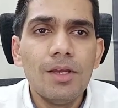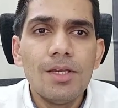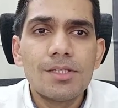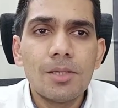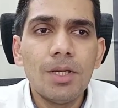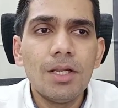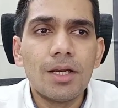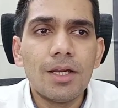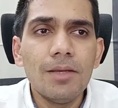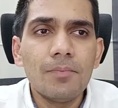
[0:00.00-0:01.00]

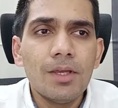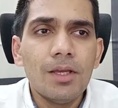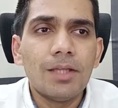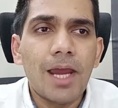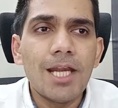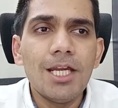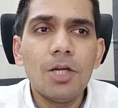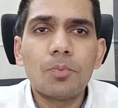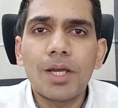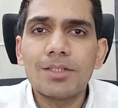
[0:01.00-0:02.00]
Similarly, the
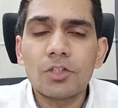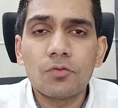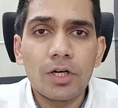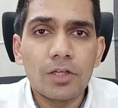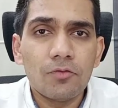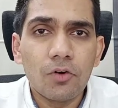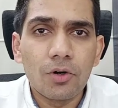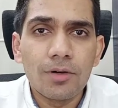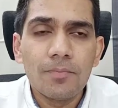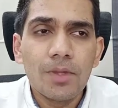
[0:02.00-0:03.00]
ending price is
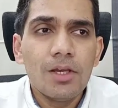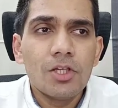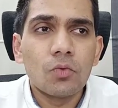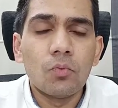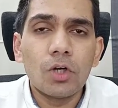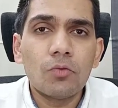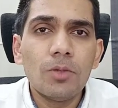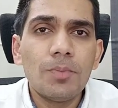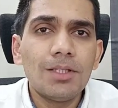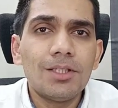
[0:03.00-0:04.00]
44. So what will
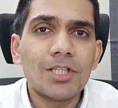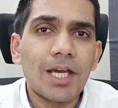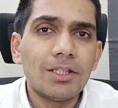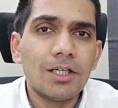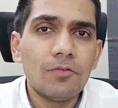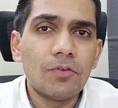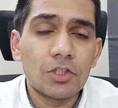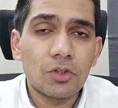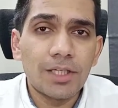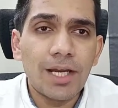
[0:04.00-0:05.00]
be the Jan
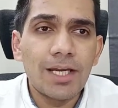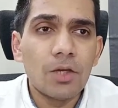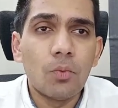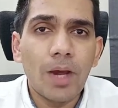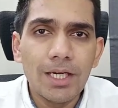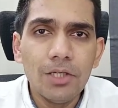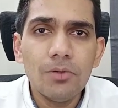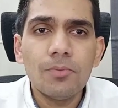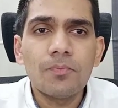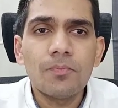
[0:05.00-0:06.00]
31st or the ending
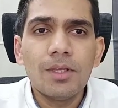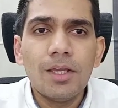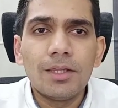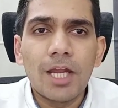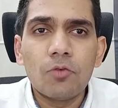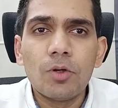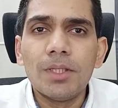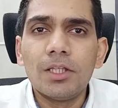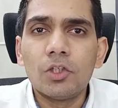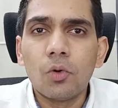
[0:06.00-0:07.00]
value? That will be
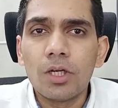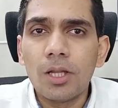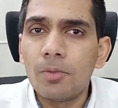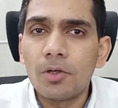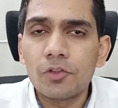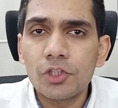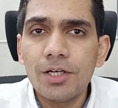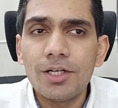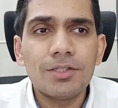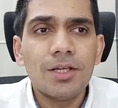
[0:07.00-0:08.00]
the total number of
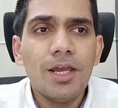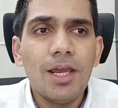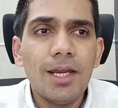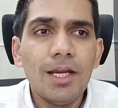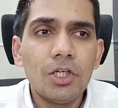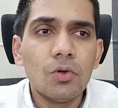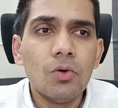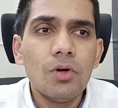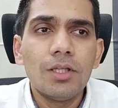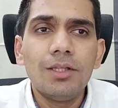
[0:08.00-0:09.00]
shares
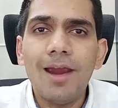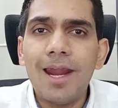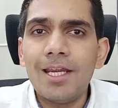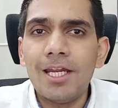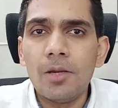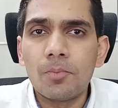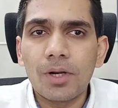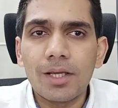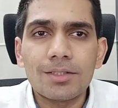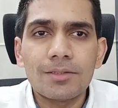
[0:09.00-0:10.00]
into the ending
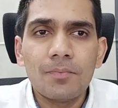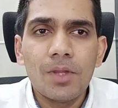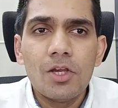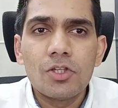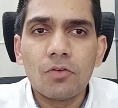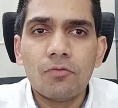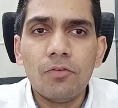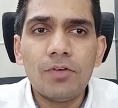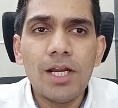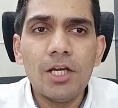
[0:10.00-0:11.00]
price. So
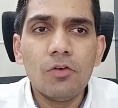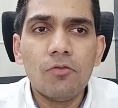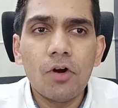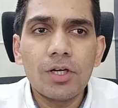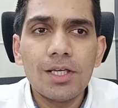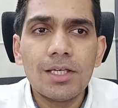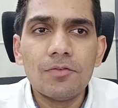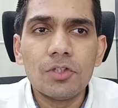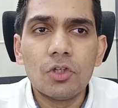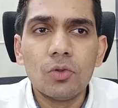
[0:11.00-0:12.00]
50 into 40
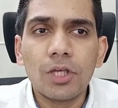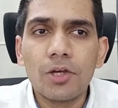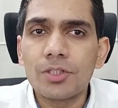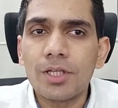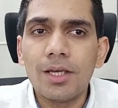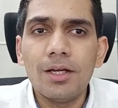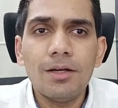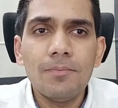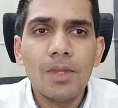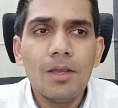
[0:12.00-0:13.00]
gives you 2000
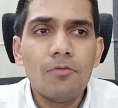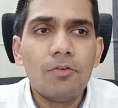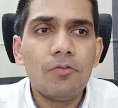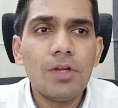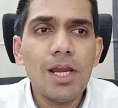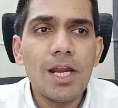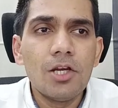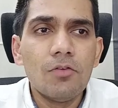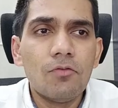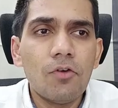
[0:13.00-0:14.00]
here. 50
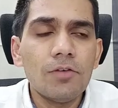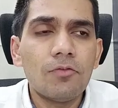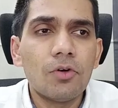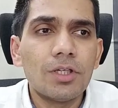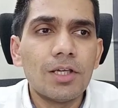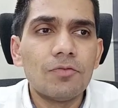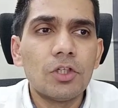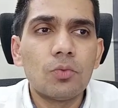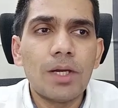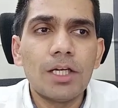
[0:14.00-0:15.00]
into 44 gives you
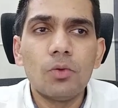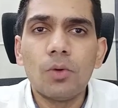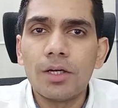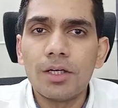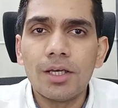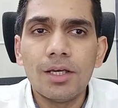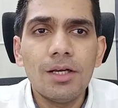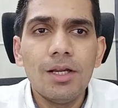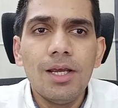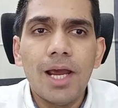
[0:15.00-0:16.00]
2200 here.
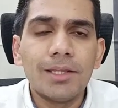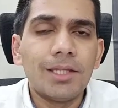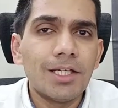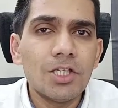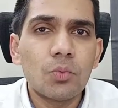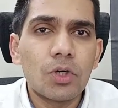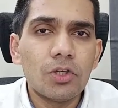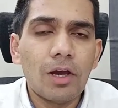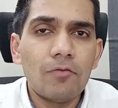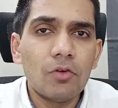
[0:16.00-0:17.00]
And that is what
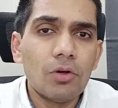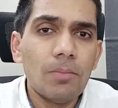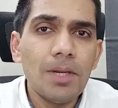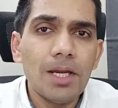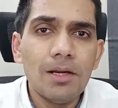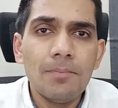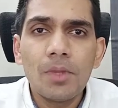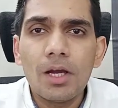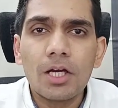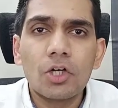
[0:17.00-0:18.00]
you have to repeat
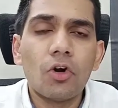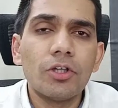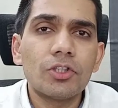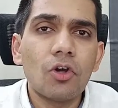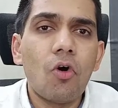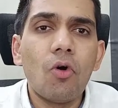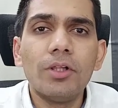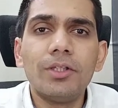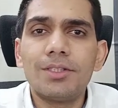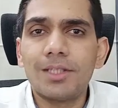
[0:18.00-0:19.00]
across all
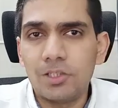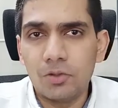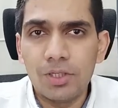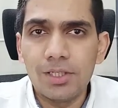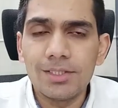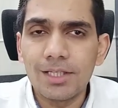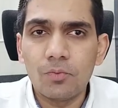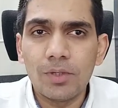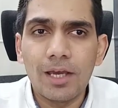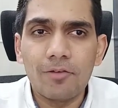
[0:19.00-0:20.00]
the securities that
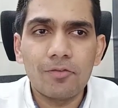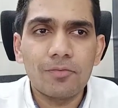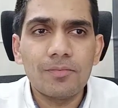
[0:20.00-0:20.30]
we have.